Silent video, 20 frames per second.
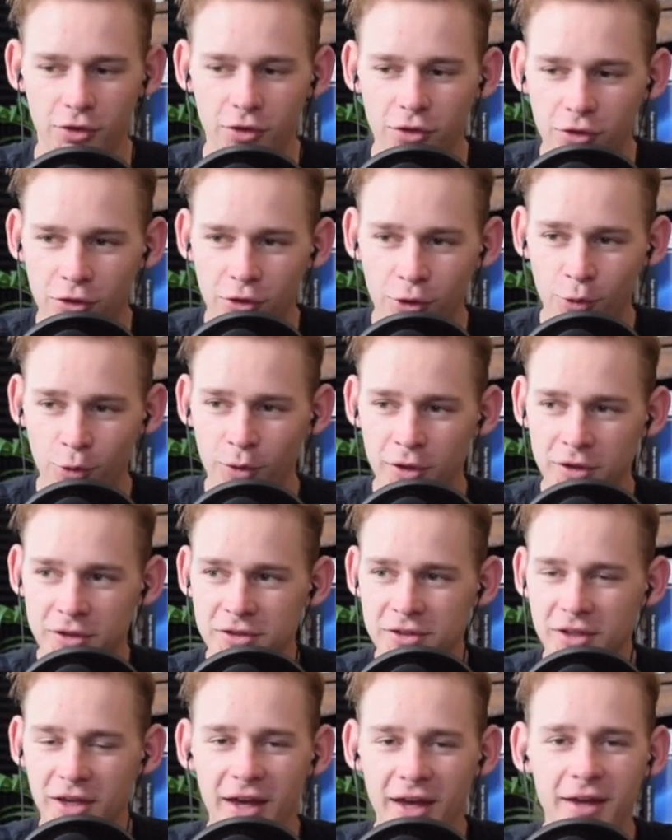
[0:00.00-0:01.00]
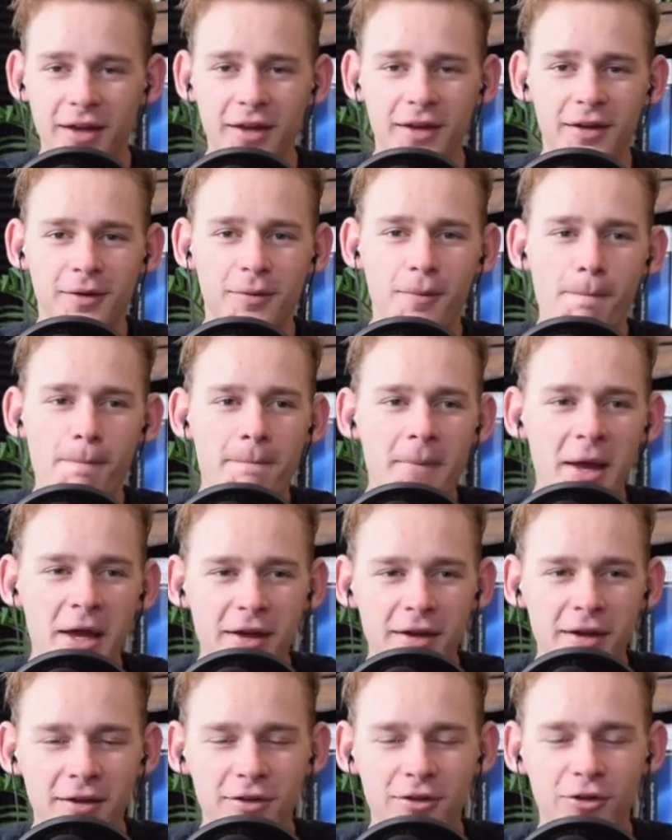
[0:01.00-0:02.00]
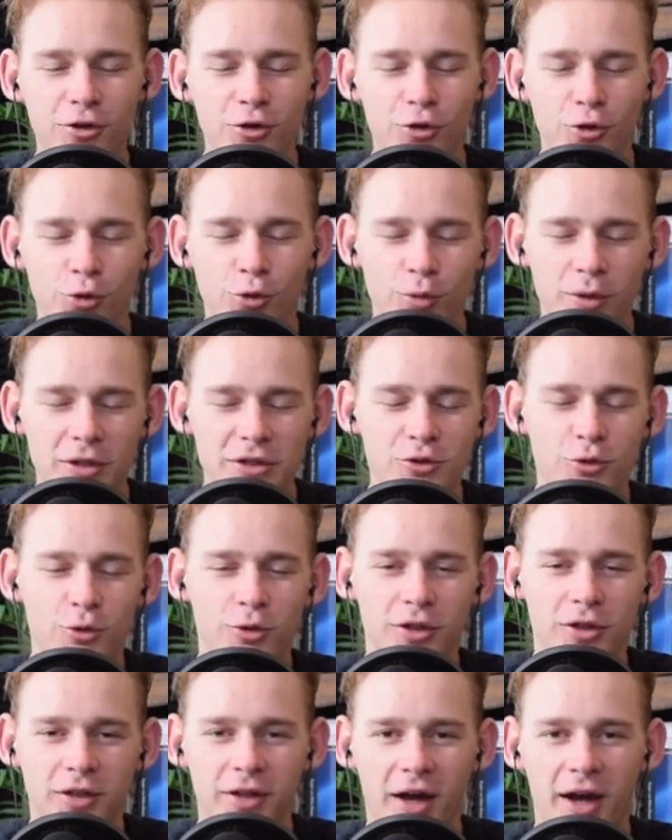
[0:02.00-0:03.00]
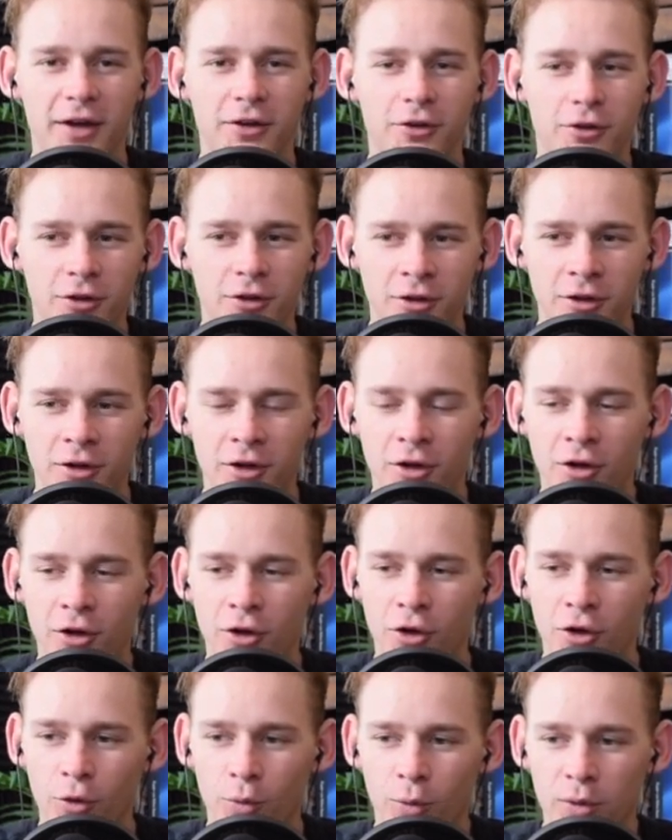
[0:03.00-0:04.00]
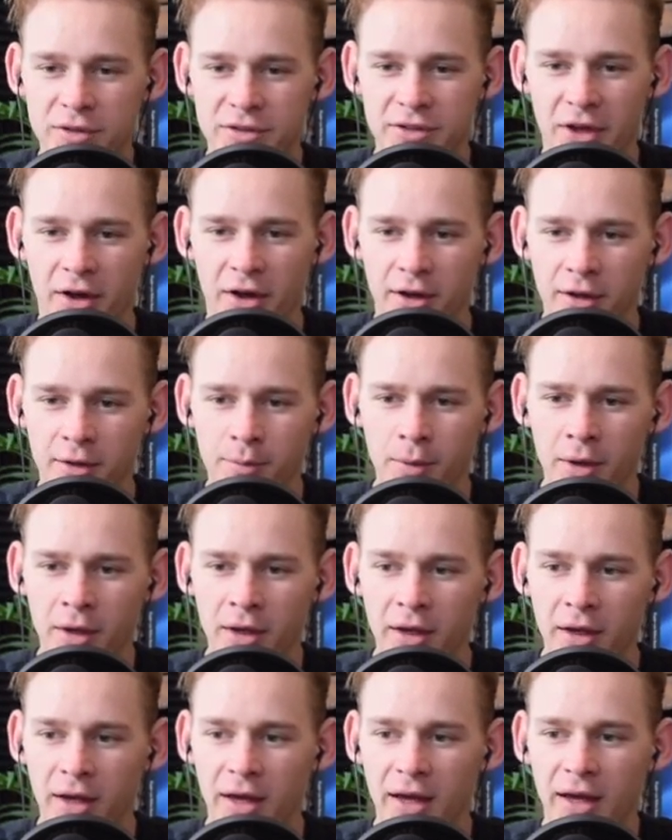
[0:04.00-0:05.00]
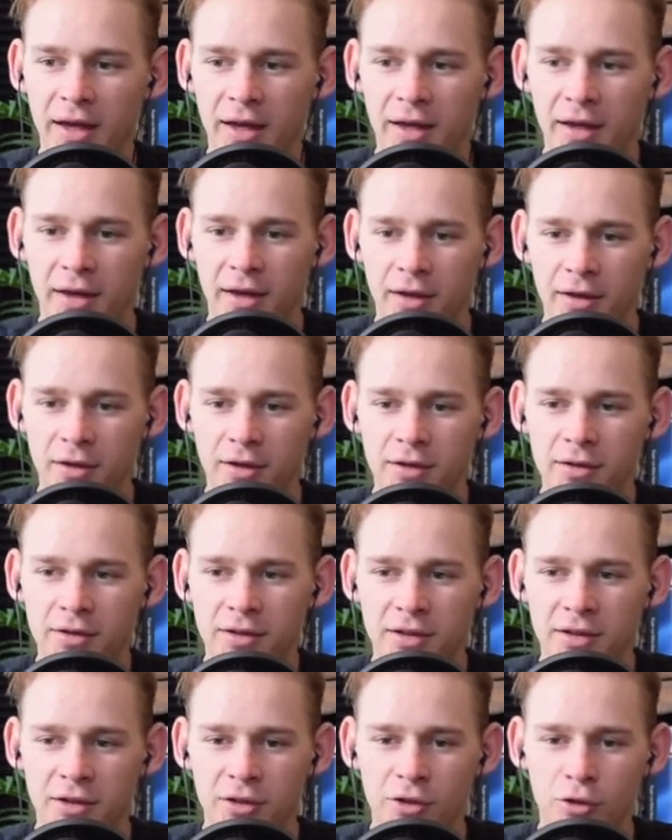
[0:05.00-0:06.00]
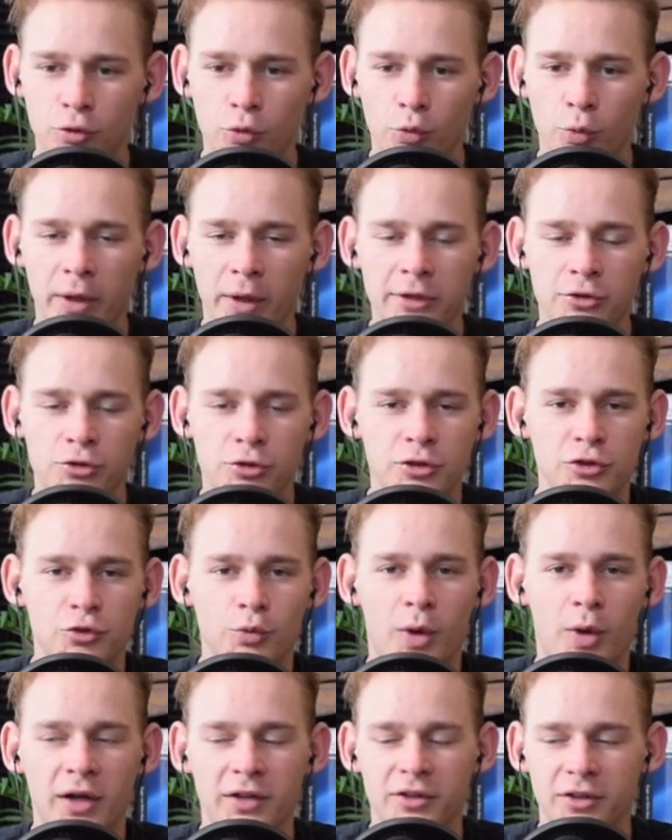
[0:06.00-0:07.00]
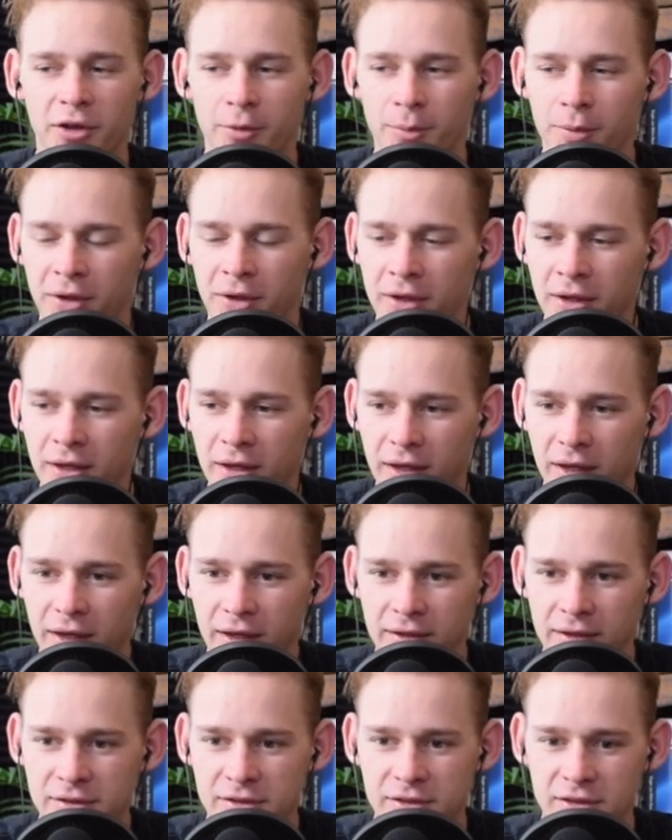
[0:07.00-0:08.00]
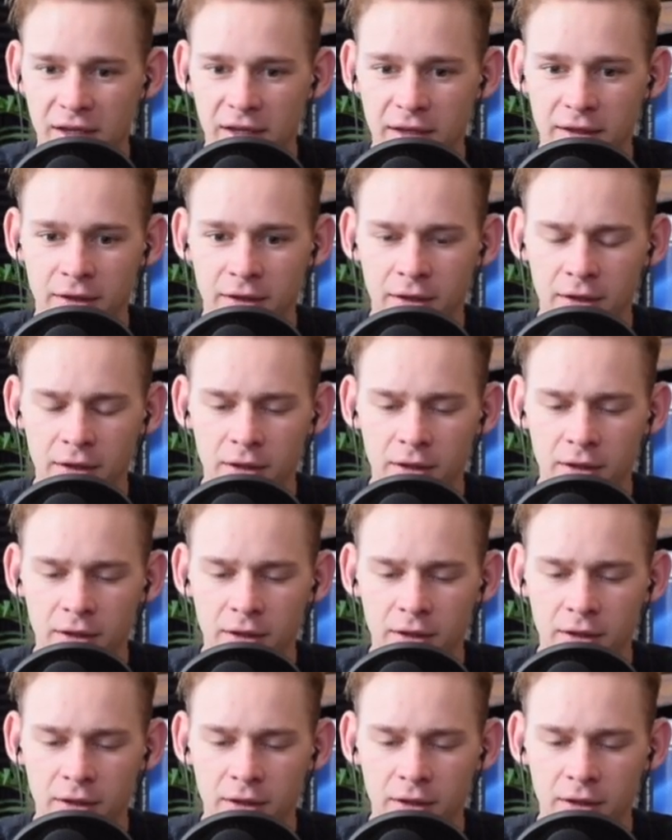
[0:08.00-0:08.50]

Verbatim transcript: there was a man who went to a diner one time, and the waitress walked up and said,